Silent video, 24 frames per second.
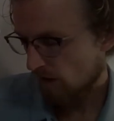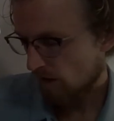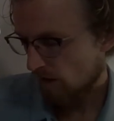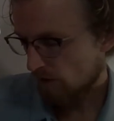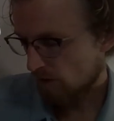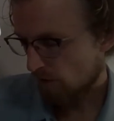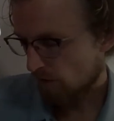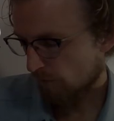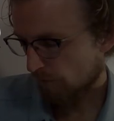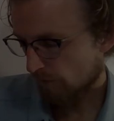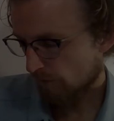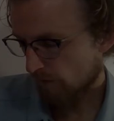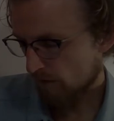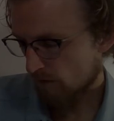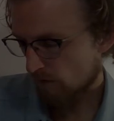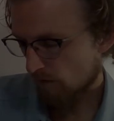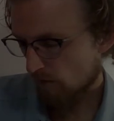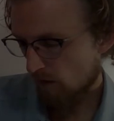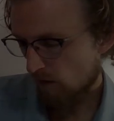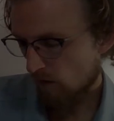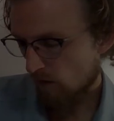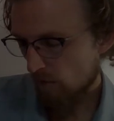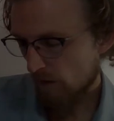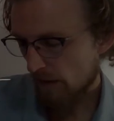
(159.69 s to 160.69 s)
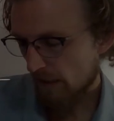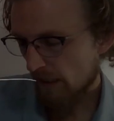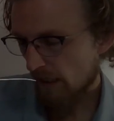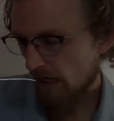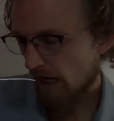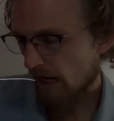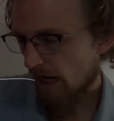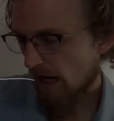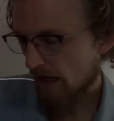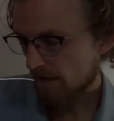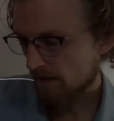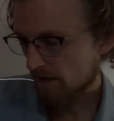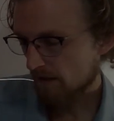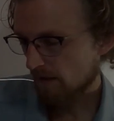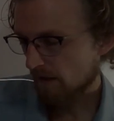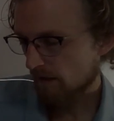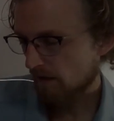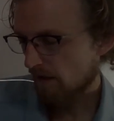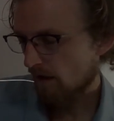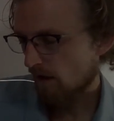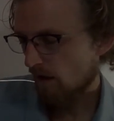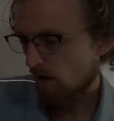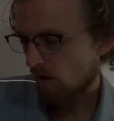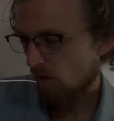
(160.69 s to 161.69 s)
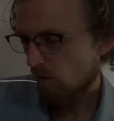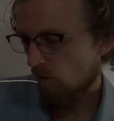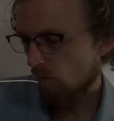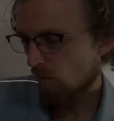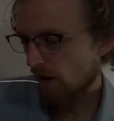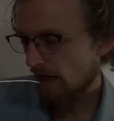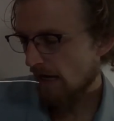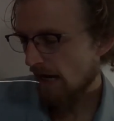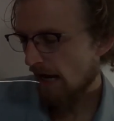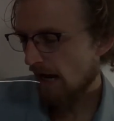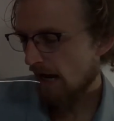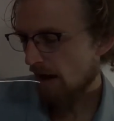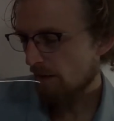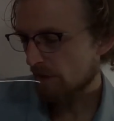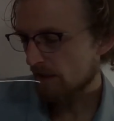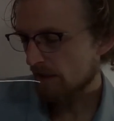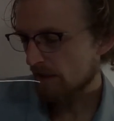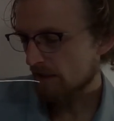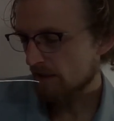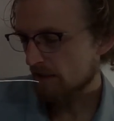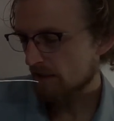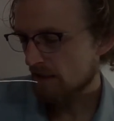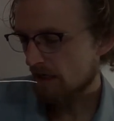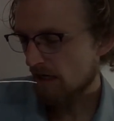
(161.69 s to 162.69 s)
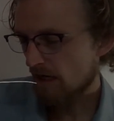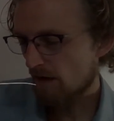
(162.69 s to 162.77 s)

So first of all, we can ask, what happens